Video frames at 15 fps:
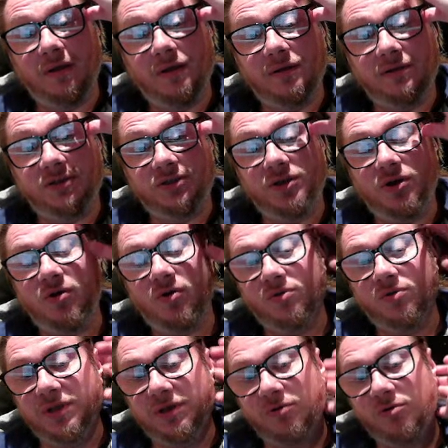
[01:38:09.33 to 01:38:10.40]
So
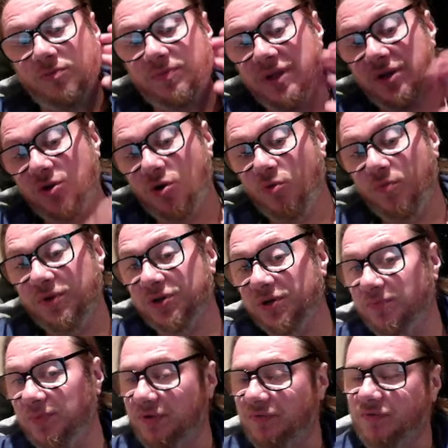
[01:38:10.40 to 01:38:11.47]
there will be no bishop
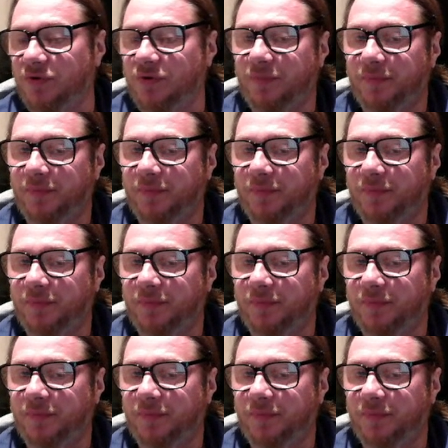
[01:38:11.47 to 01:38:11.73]
b4.